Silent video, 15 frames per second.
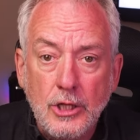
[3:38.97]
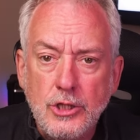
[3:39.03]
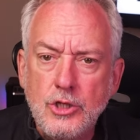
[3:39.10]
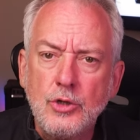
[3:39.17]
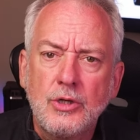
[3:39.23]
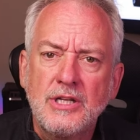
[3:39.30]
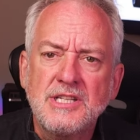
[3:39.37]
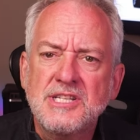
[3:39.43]

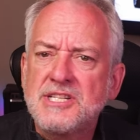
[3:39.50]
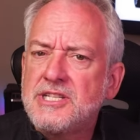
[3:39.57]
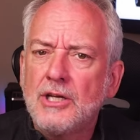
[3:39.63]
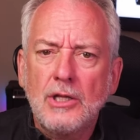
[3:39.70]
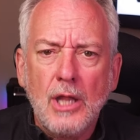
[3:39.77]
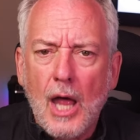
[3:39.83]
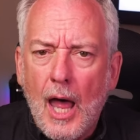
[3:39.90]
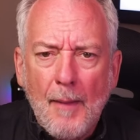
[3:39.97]
you can
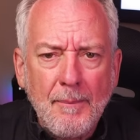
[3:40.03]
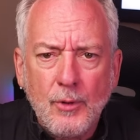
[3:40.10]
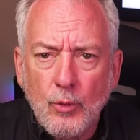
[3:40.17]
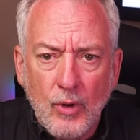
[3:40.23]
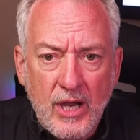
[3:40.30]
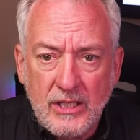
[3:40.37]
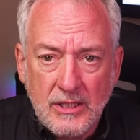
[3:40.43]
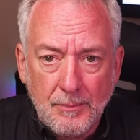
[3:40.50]
still
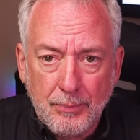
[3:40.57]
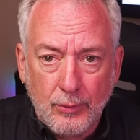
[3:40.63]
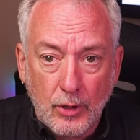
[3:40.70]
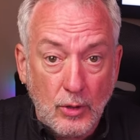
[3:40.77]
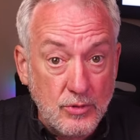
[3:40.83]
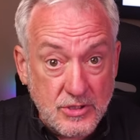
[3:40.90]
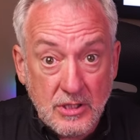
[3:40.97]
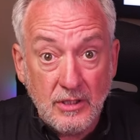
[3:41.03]
upgrade the
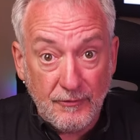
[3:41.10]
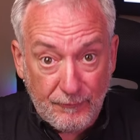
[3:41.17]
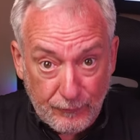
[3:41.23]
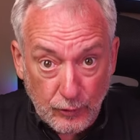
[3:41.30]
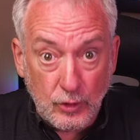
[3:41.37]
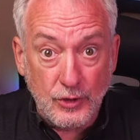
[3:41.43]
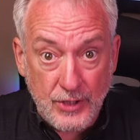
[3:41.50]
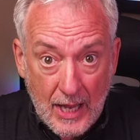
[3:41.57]
Pro to the
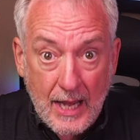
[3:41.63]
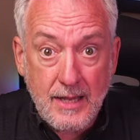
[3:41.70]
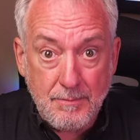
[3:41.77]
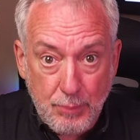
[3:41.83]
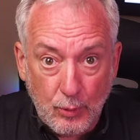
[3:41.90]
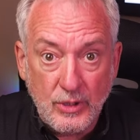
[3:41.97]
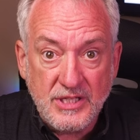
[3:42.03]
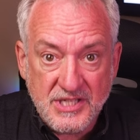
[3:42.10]
full
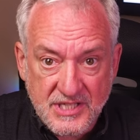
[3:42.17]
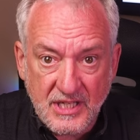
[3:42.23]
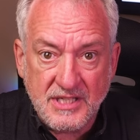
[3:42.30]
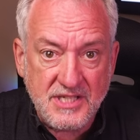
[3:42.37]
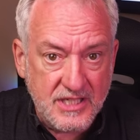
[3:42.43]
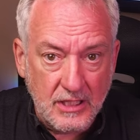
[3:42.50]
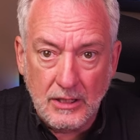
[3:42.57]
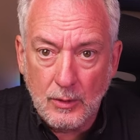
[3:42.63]

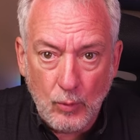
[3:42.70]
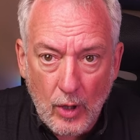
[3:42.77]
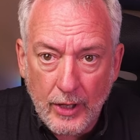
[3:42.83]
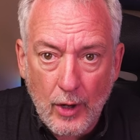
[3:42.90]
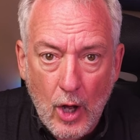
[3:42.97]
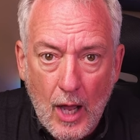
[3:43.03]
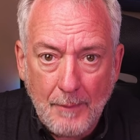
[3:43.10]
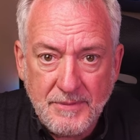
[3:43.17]
9.6
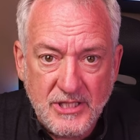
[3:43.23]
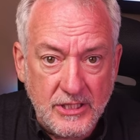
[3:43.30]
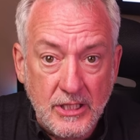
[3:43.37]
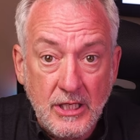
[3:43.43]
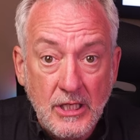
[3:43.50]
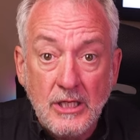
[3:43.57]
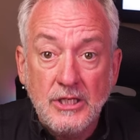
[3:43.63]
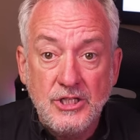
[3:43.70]
kilowatt
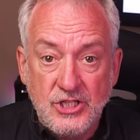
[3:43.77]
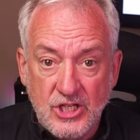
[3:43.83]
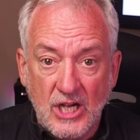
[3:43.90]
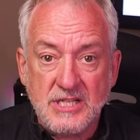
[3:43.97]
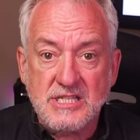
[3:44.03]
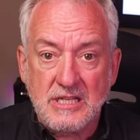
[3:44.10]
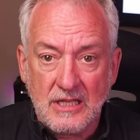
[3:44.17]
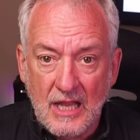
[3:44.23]
option,
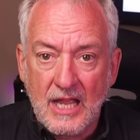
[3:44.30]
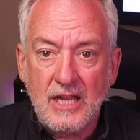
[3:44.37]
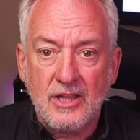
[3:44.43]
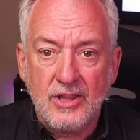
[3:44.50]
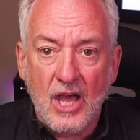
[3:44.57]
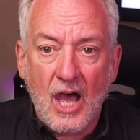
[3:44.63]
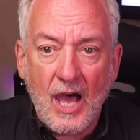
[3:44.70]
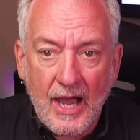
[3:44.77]
just
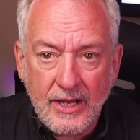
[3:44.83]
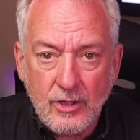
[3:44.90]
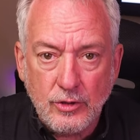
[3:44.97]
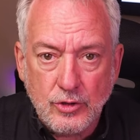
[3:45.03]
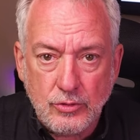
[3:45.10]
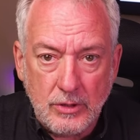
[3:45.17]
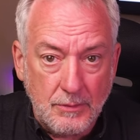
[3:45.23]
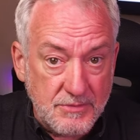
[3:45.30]
like the higher
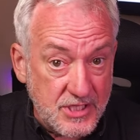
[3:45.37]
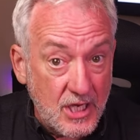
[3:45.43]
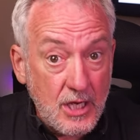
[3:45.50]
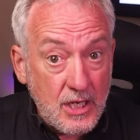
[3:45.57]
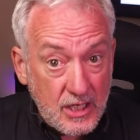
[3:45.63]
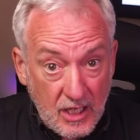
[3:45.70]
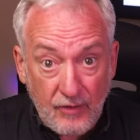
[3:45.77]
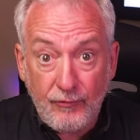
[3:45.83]
trims,
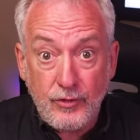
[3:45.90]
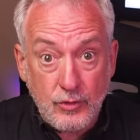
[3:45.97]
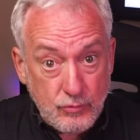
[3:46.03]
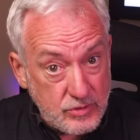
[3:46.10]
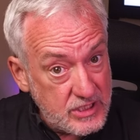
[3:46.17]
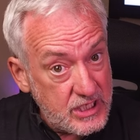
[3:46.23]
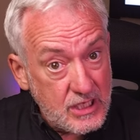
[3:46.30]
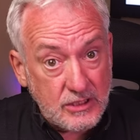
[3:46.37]
if you
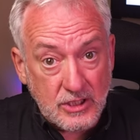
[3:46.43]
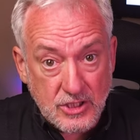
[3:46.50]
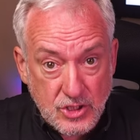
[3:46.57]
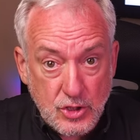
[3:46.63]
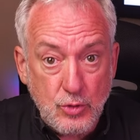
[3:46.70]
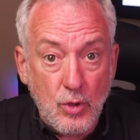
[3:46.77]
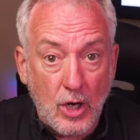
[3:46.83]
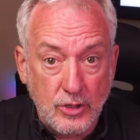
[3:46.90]
need the
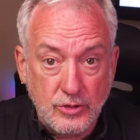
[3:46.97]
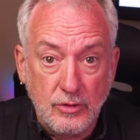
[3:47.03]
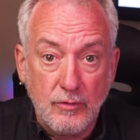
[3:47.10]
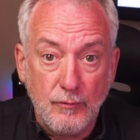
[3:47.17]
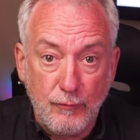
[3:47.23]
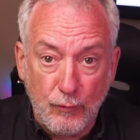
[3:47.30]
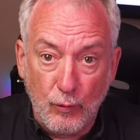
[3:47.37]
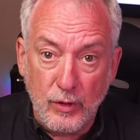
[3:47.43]

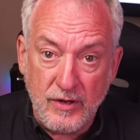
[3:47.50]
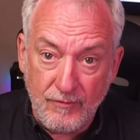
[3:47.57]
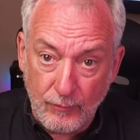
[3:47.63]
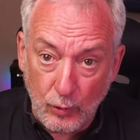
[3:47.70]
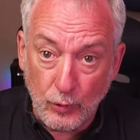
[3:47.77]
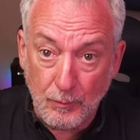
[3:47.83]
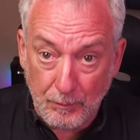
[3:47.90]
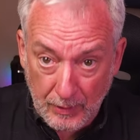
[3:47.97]
240
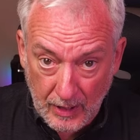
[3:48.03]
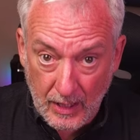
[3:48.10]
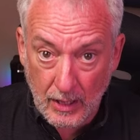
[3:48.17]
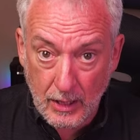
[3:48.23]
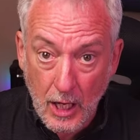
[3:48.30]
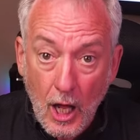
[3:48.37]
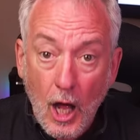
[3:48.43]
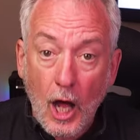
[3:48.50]
volt
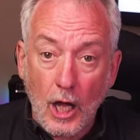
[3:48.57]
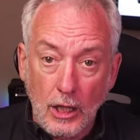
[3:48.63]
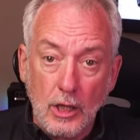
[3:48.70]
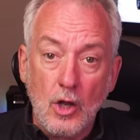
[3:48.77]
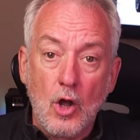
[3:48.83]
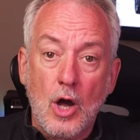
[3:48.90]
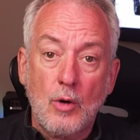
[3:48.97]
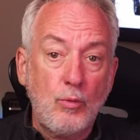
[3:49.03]
plug
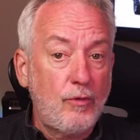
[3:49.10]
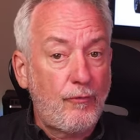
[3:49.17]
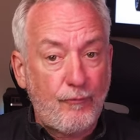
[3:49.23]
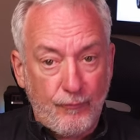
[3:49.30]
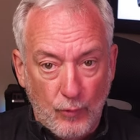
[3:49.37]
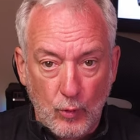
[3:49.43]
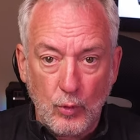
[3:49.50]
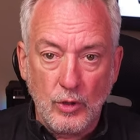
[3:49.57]
along with
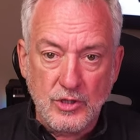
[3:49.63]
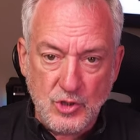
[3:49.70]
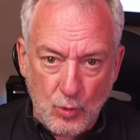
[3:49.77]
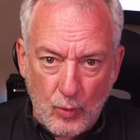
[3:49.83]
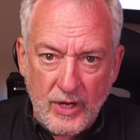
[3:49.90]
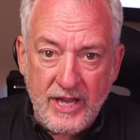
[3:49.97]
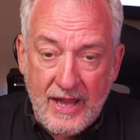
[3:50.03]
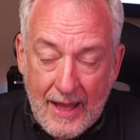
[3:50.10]
four
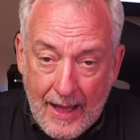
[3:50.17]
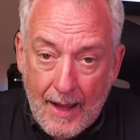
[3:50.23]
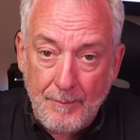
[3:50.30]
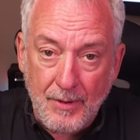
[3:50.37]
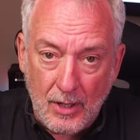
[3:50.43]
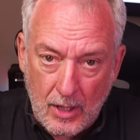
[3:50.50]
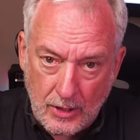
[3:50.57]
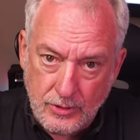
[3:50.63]
20
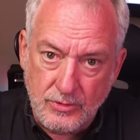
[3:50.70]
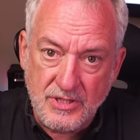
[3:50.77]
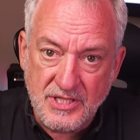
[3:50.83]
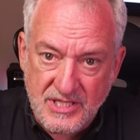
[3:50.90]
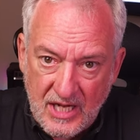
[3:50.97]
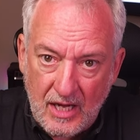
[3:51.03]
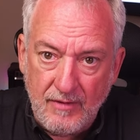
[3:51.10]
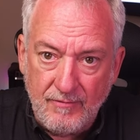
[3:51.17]
amp
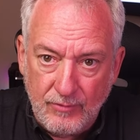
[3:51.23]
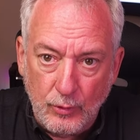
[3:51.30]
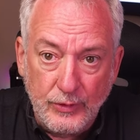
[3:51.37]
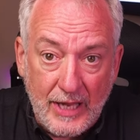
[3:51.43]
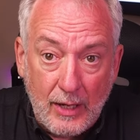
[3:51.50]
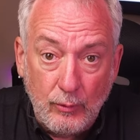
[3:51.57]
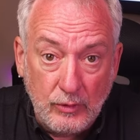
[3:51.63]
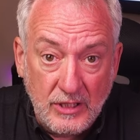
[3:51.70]
110
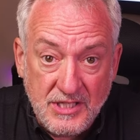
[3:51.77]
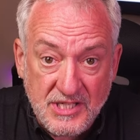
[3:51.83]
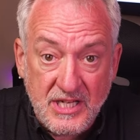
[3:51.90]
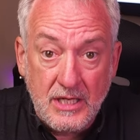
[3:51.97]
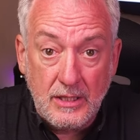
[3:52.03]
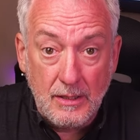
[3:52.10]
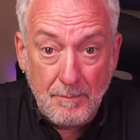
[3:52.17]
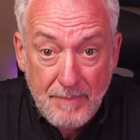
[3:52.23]
volt outlets
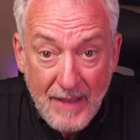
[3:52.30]
in the